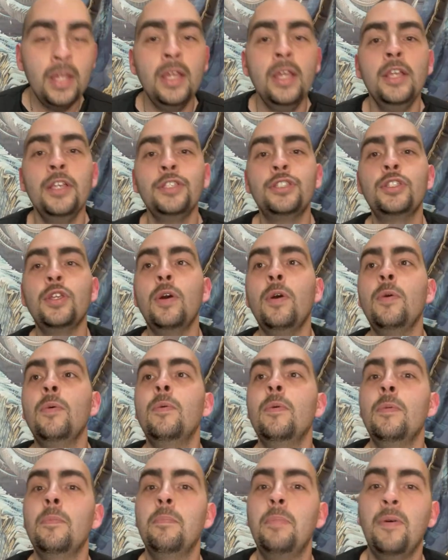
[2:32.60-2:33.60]
So
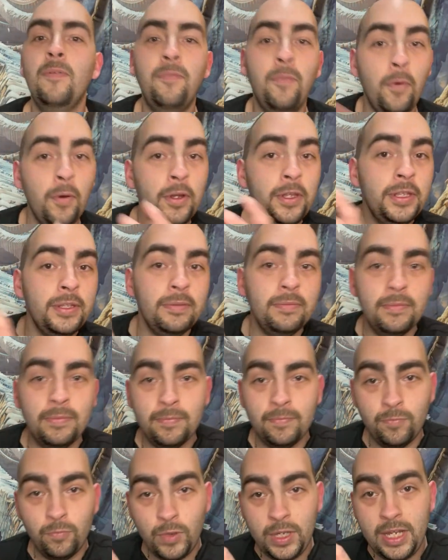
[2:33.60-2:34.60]
before
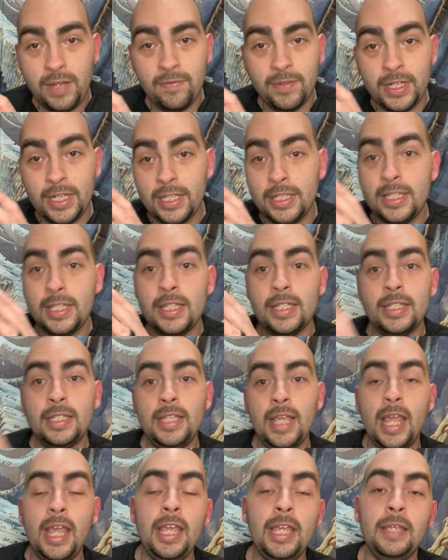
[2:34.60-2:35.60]
we even get to the
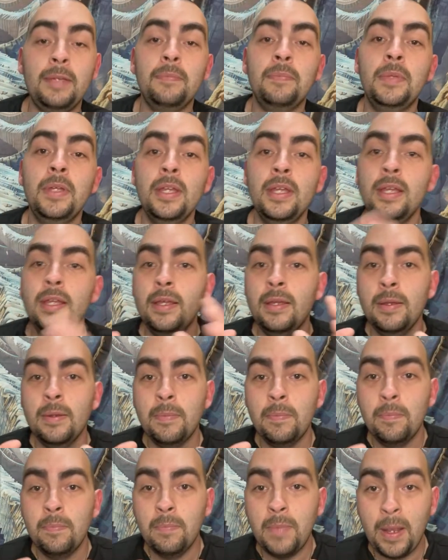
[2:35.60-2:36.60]
game,
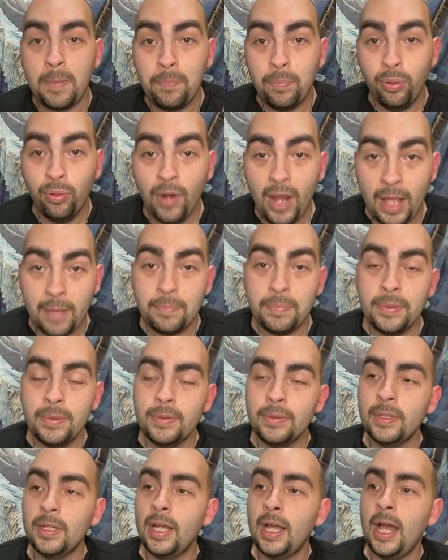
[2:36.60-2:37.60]
my prep,
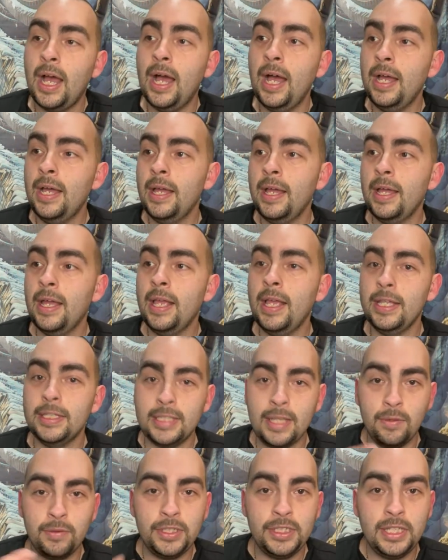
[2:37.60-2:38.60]
as
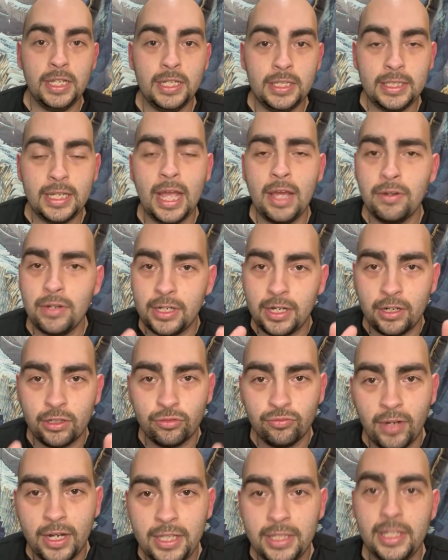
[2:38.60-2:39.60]
I was sitting down and I was
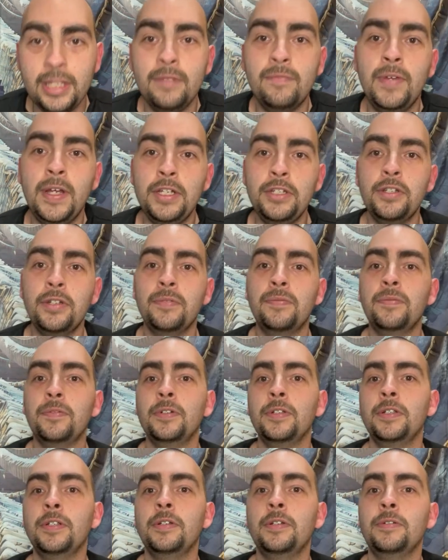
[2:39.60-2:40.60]
writing the adventure
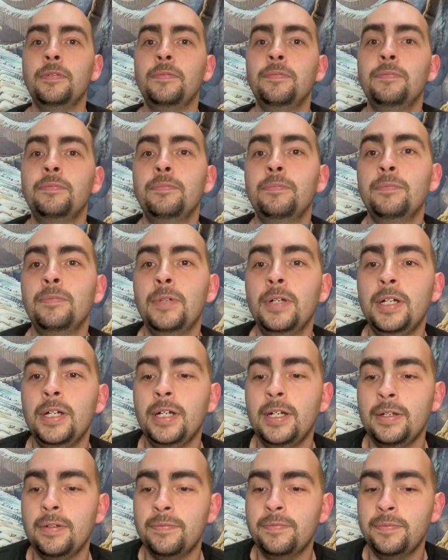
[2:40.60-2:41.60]
for
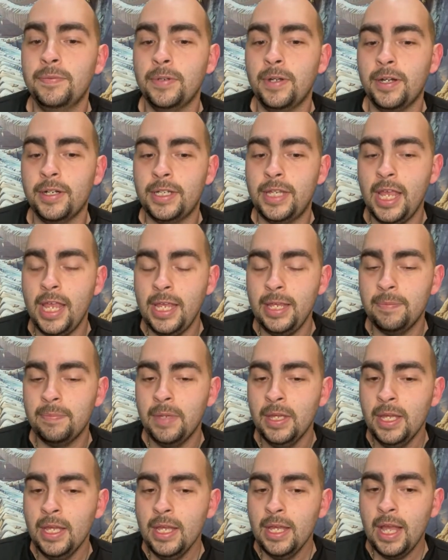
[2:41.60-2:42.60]
our game,
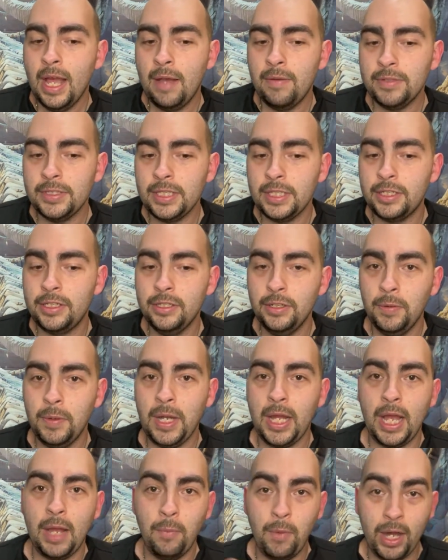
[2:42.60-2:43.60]
I was like, you know what,
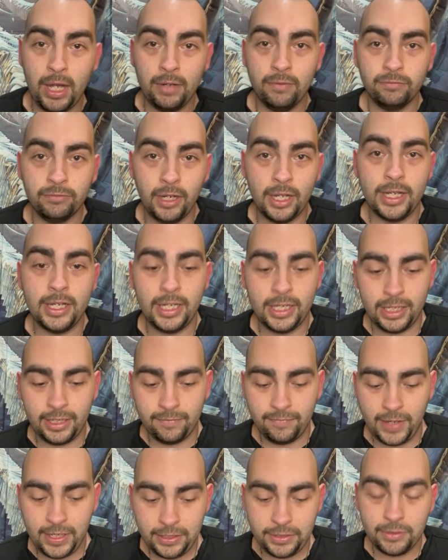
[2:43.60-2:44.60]
I want to write an
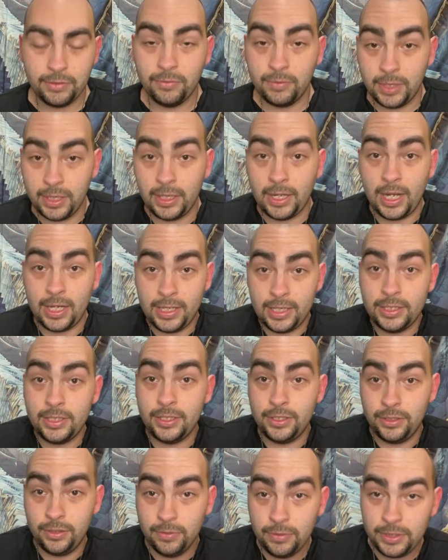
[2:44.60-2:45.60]
adventure where I get to
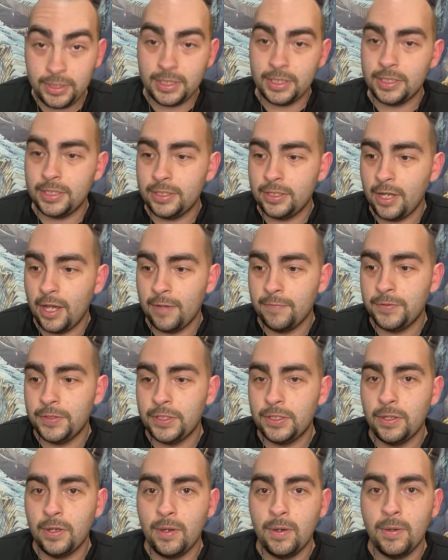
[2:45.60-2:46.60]
use this stuff,
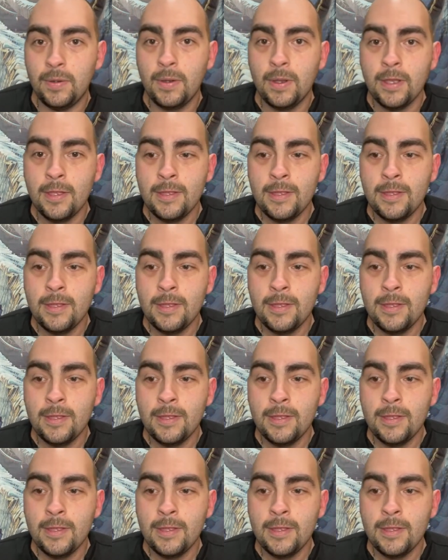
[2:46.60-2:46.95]
so